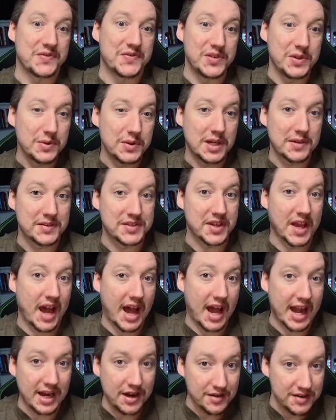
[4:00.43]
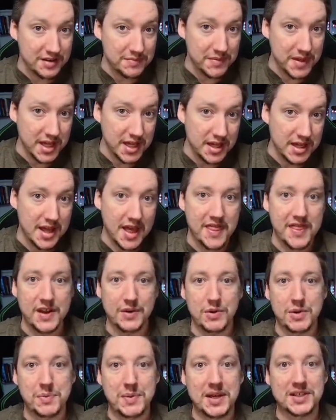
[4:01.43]
a few levels higher than me, there
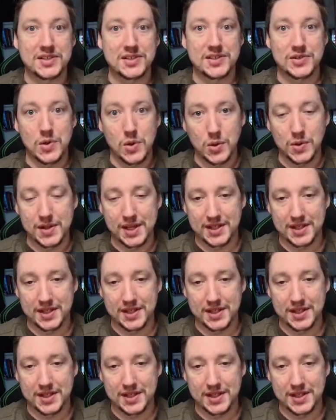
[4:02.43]
would be a skull